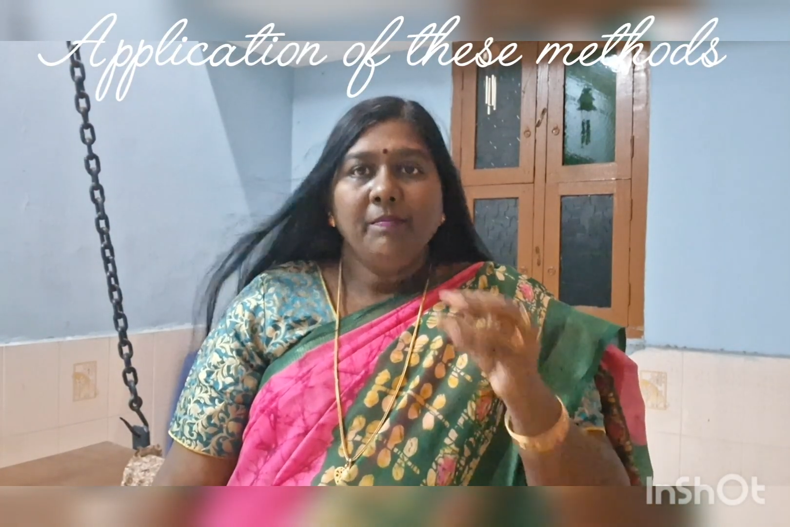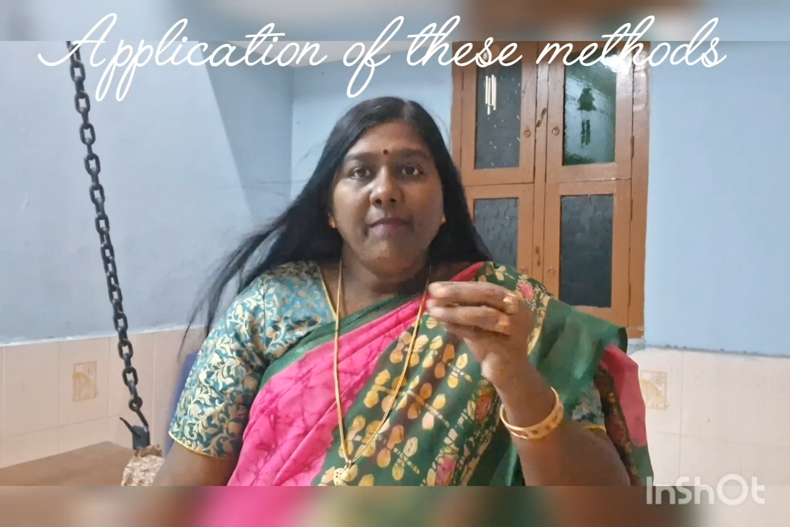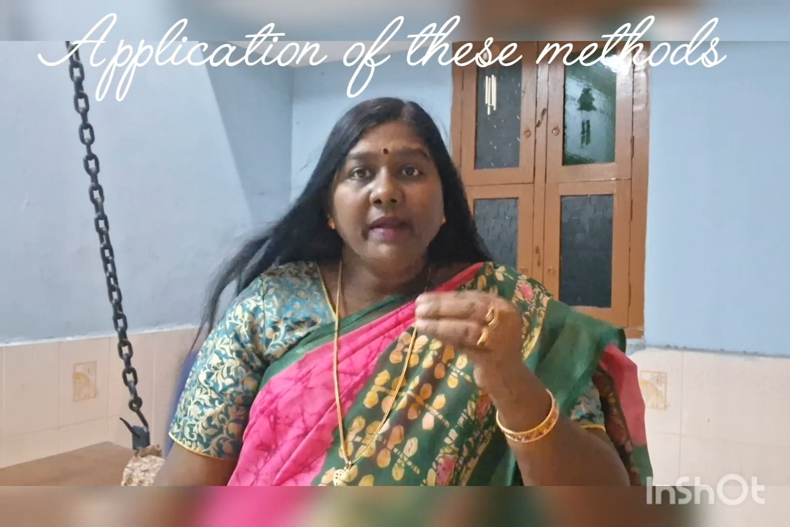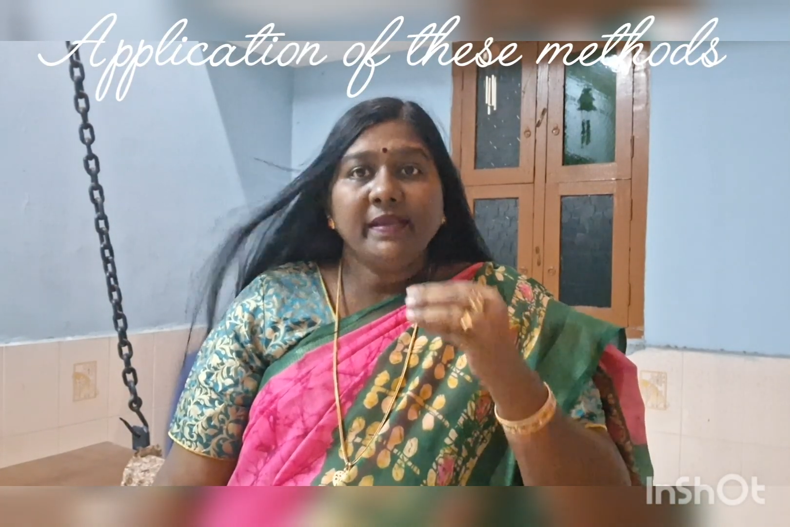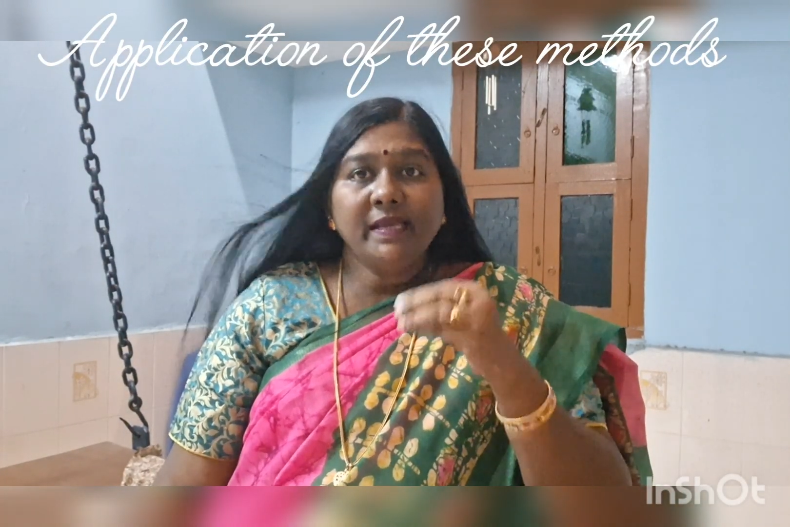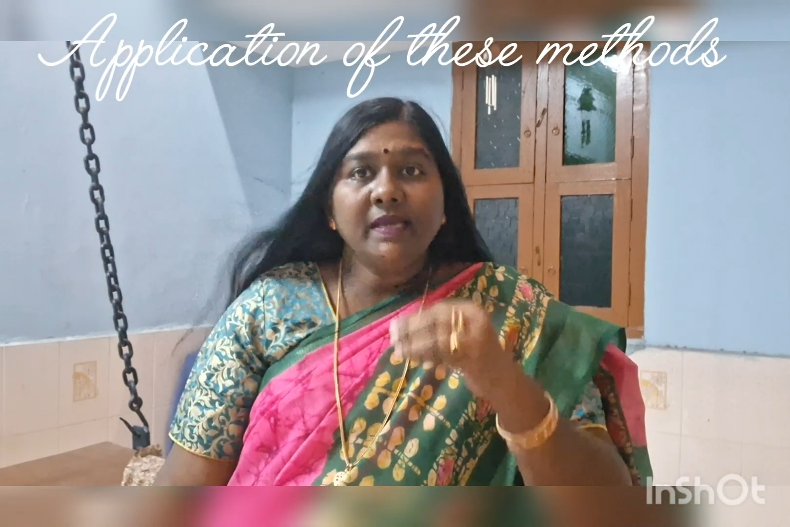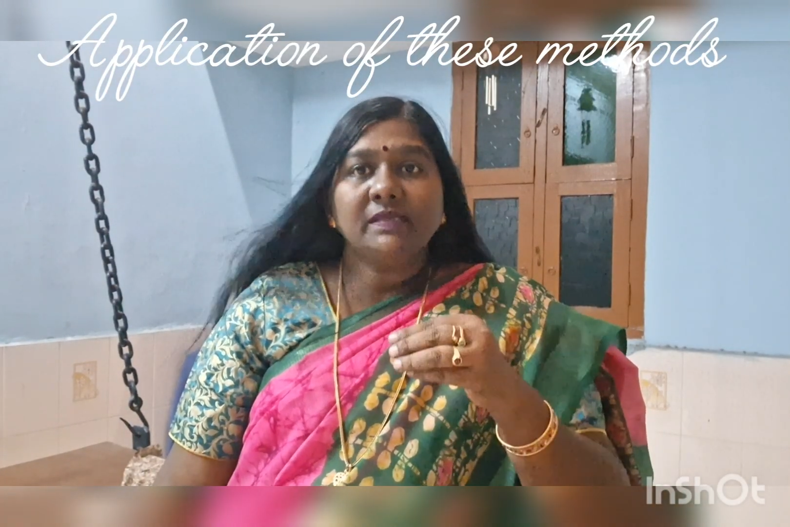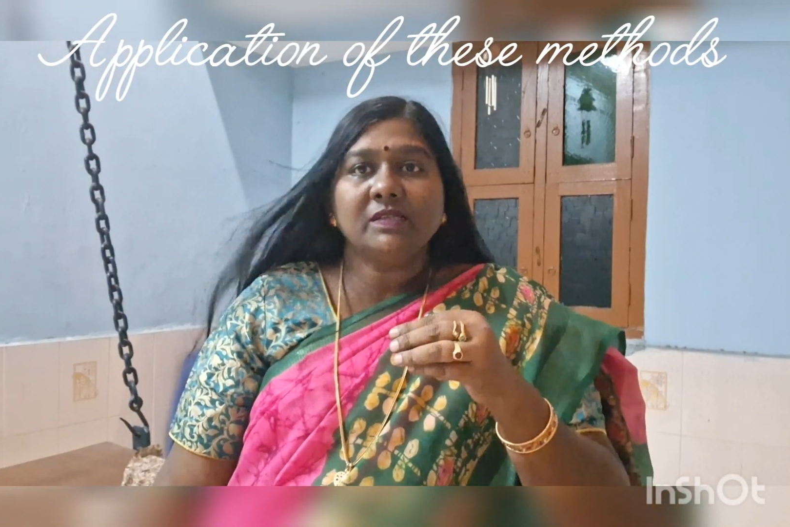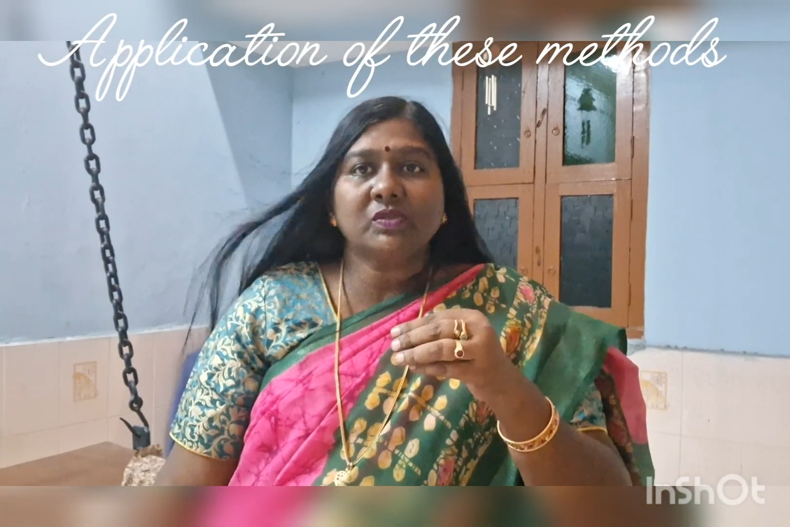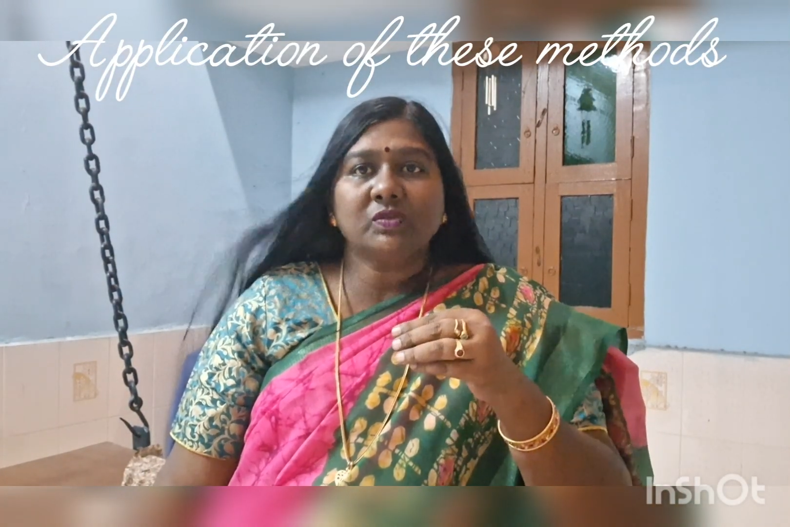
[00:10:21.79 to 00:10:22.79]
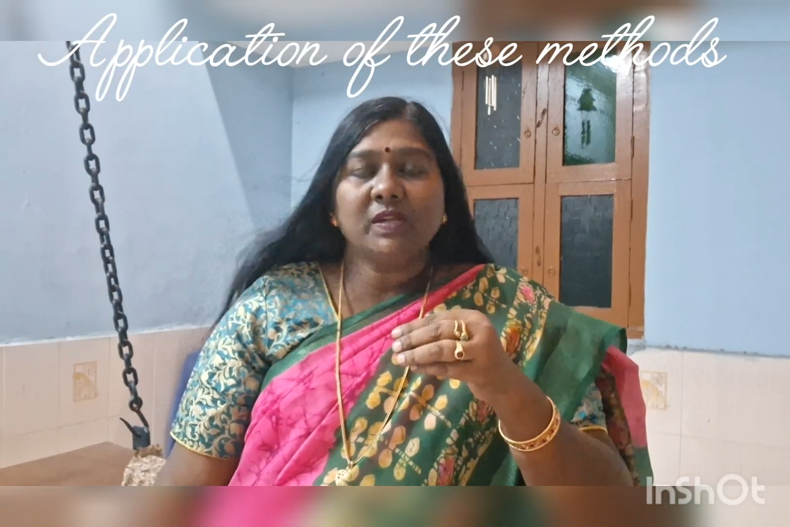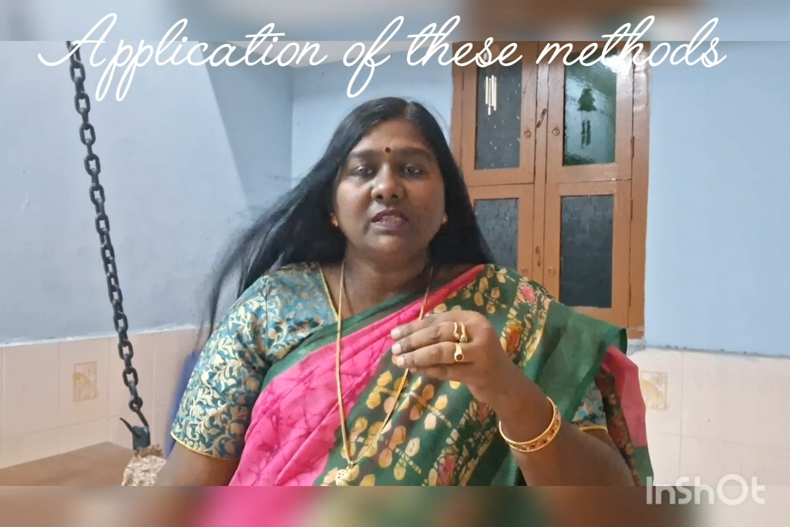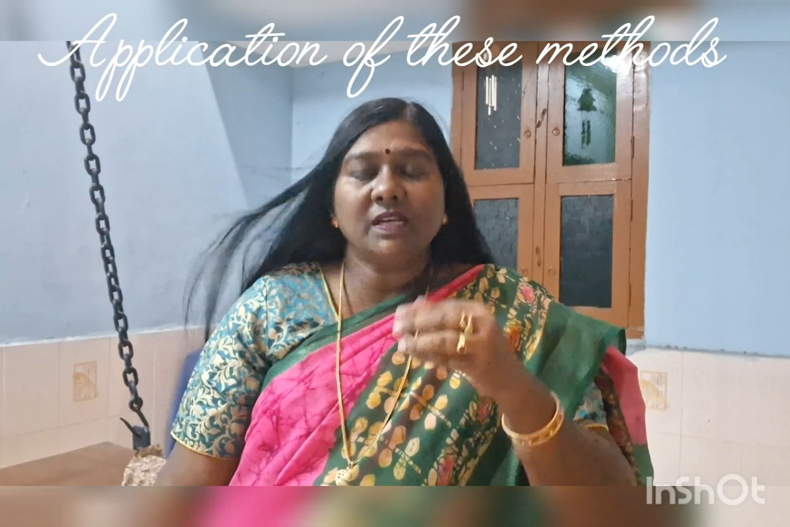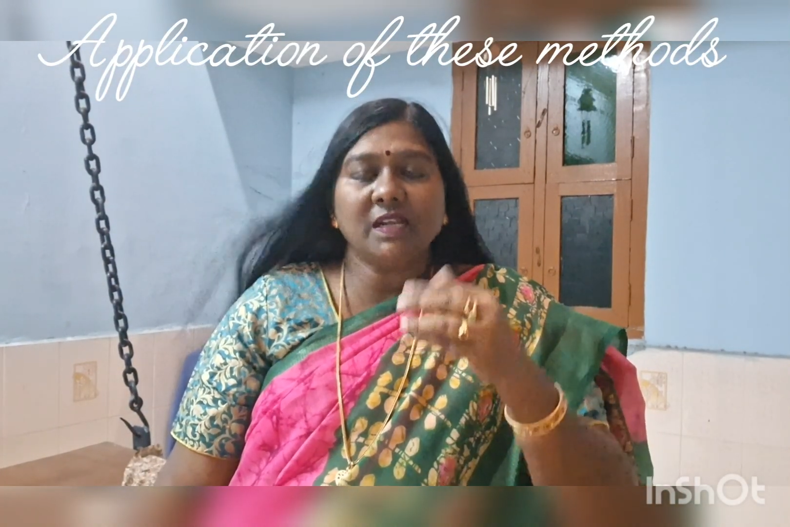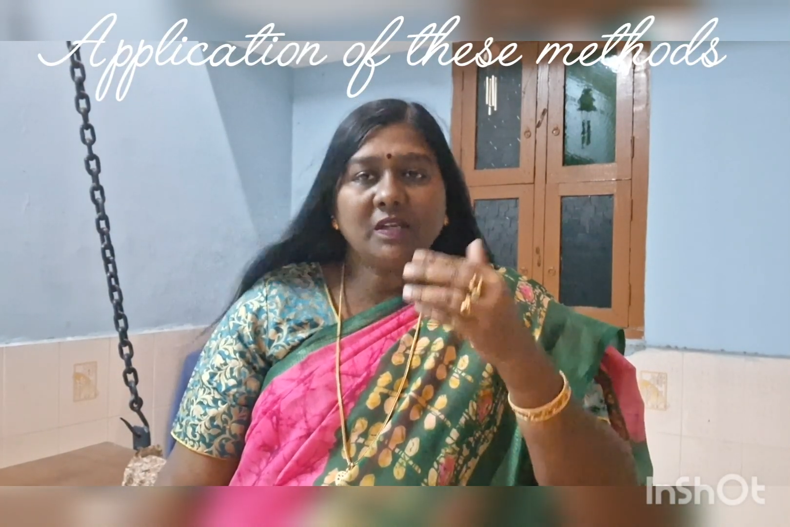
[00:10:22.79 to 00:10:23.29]
But here is the student
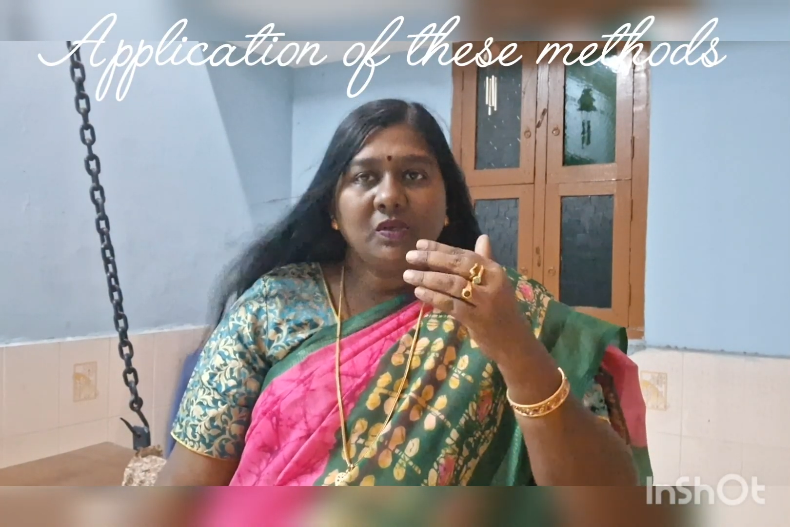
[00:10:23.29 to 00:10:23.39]
center,